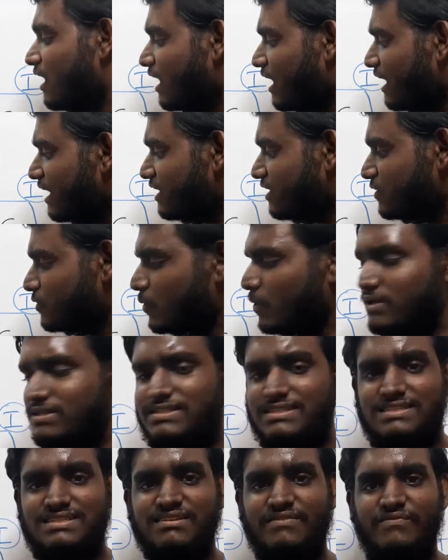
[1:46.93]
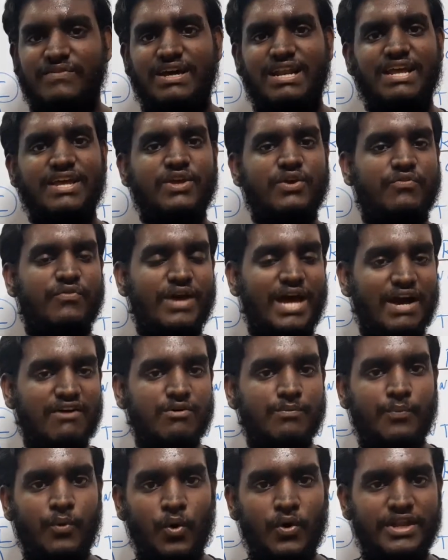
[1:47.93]
And notes is somewhere like if you have
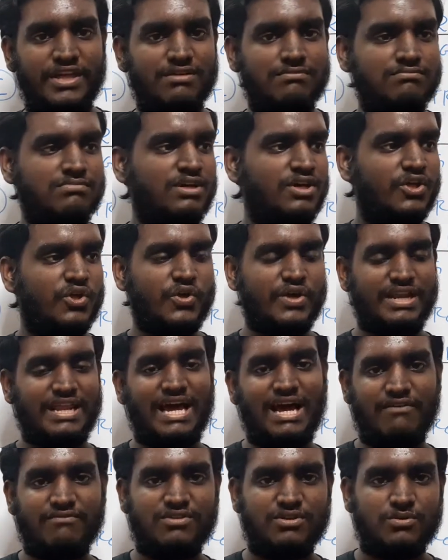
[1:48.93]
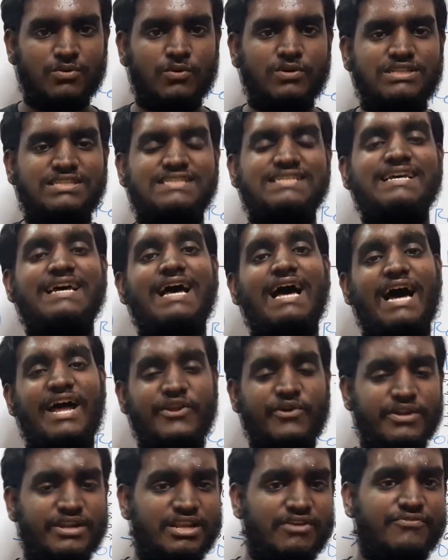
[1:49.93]
a podium, you can have the notes and
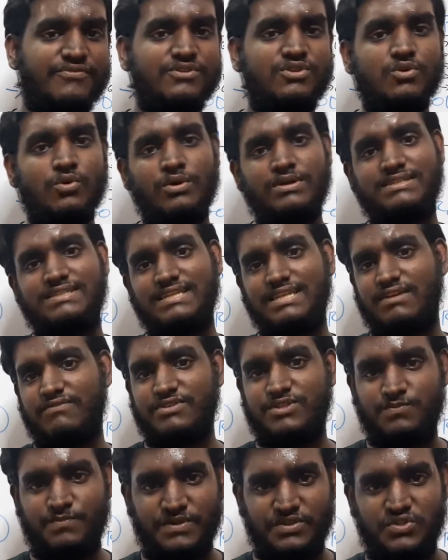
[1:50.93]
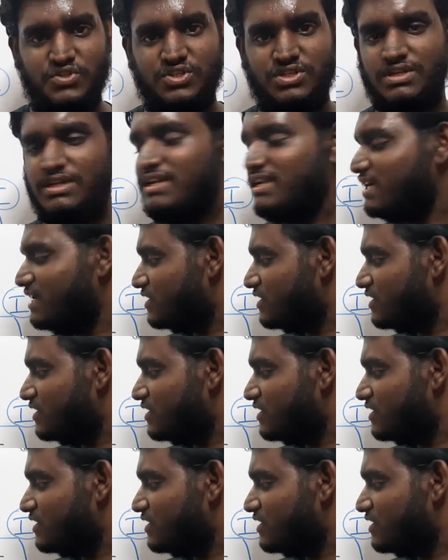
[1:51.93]
you can refer the notes and give a speech.